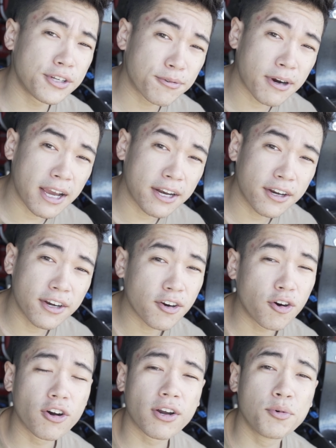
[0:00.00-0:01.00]
rider
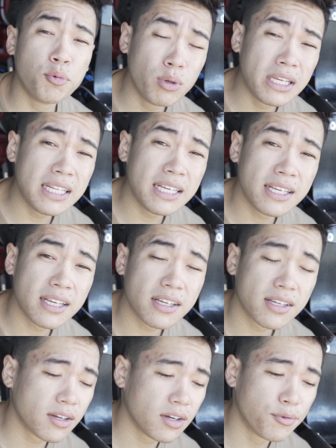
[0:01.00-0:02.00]
or a
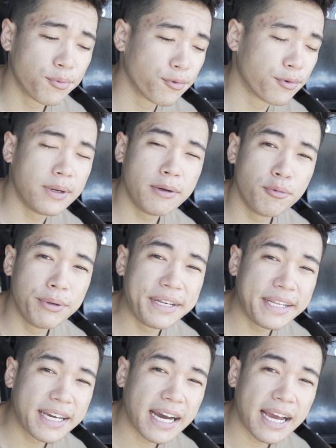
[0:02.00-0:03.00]

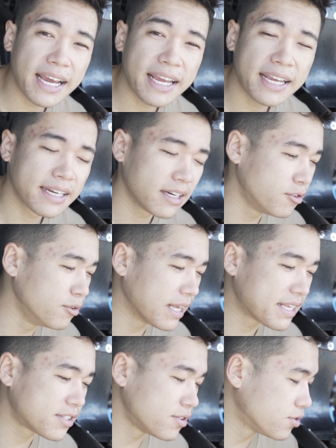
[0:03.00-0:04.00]
wheelie guy who
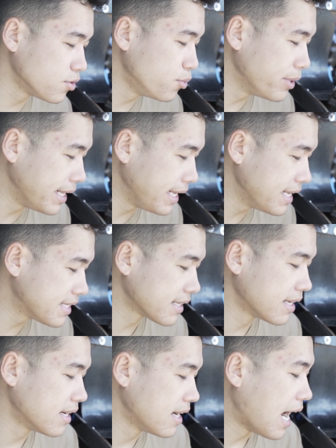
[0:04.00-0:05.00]
likes to do
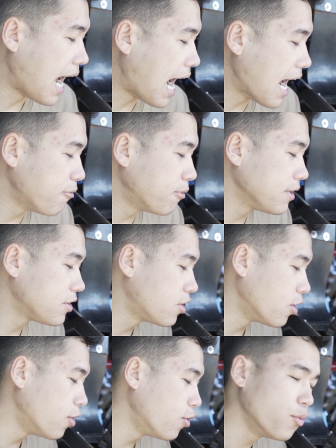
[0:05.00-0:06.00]
wheelies, I would
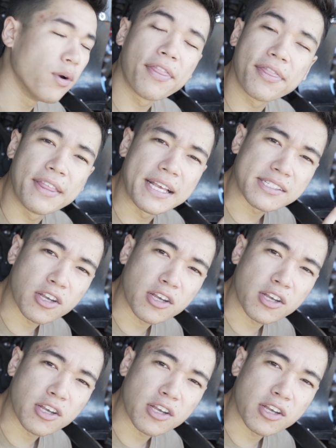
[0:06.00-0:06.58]
go with this